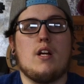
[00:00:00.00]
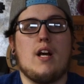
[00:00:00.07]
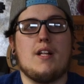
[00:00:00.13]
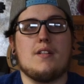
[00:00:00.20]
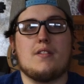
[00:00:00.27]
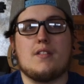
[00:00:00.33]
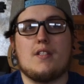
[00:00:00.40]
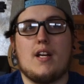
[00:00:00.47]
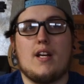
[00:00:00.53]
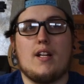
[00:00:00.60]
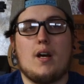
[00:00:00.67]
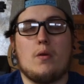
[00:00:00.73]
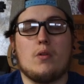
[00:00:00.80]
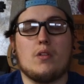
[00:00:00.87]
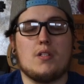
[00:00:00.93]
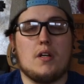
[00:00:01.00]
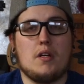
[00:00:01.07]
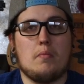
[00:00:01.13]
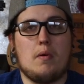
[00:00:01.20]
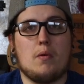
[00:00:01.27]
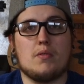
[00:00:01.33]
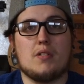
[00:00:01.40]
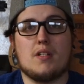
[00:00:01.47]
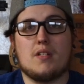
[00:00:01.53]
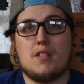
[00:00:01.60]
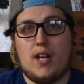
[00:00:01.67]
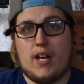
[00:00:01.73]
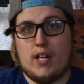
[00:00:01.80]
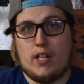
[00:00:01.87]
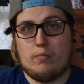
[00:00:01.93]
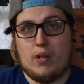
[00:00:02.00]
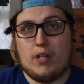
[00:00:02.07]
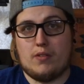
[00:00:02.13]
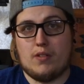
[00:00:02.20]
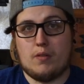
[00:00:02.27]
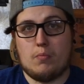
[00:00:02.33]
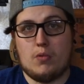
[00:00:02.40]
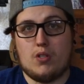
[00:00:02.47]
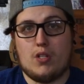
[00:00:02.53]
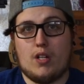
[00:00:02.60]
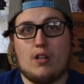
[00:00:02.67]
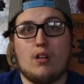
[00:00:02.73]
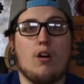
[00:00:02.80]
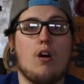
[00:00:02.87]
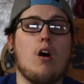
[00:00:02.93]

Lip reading: Instead, I want to talk about what's exciting about this machine.